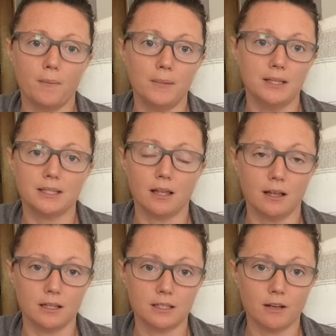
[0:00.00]
me
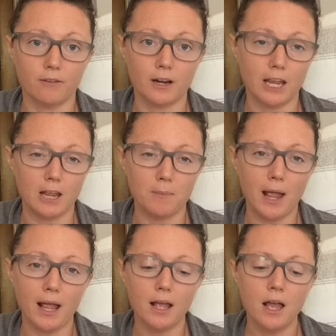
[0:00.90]
selling the stuff on
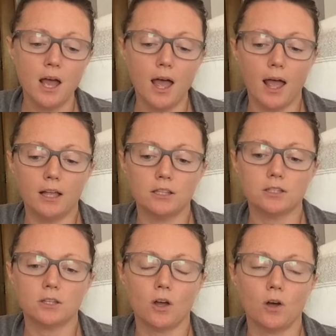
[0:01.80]
eBay. And
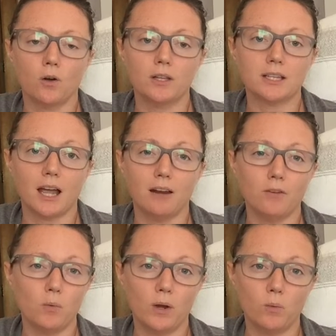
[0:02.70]
so it's kind of
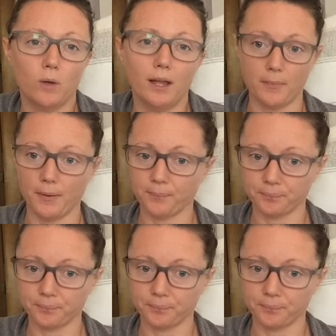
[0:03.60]
a win-win.